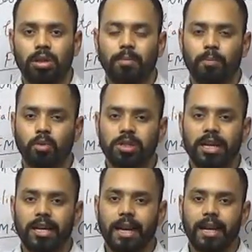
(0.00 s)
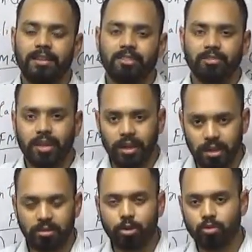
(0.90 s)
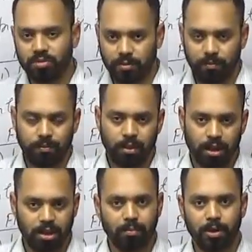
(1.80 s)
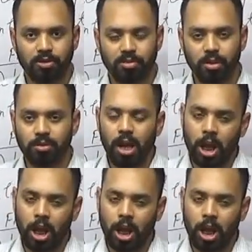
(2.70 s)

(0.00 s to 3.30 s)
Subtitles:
the post gate guidance of the interviews in the PSUs,